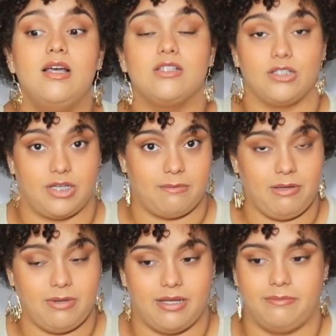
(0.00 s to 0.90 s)
So she can be
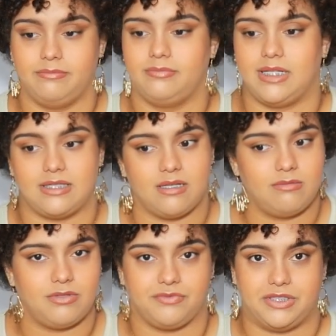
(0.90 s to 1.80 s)
with him. That
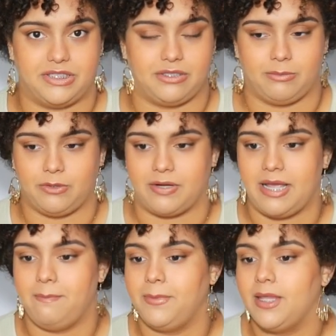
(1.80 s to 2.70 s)
sounds reasonable, right?
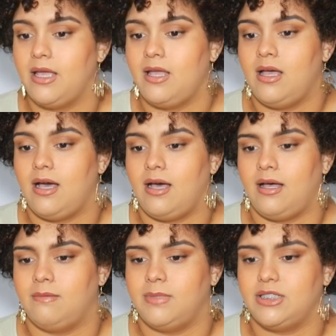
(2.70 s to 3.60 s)

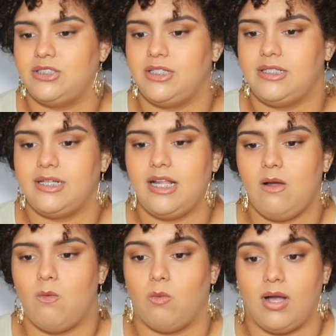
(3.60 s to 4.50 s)
Um, she didn't
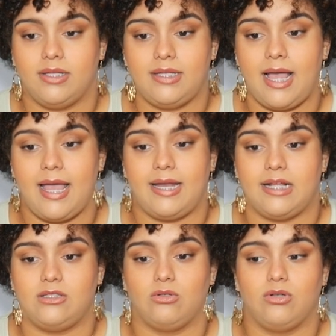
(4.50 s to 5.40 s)
want that, and I
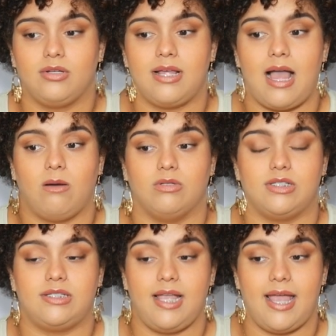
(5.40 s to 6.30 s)
told her that I will
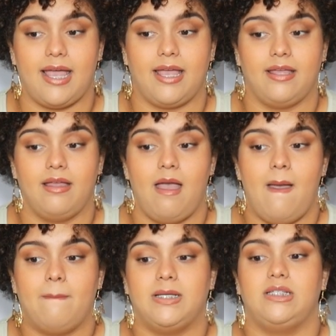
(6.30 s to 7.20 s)
stay,
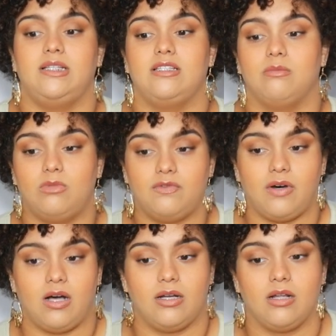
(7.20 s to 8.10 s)
but she needs to move
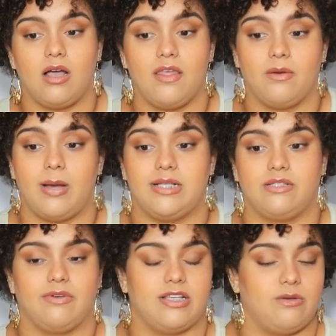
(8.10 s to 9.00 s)
on. Otherwise, this
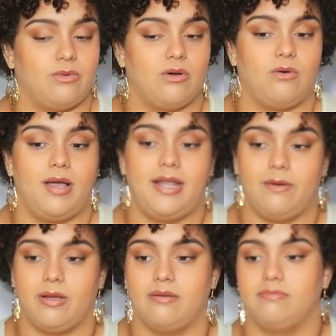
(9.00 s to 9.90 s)
relationship will go
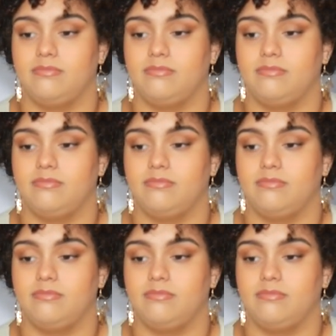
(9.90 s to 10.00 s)
anywhere.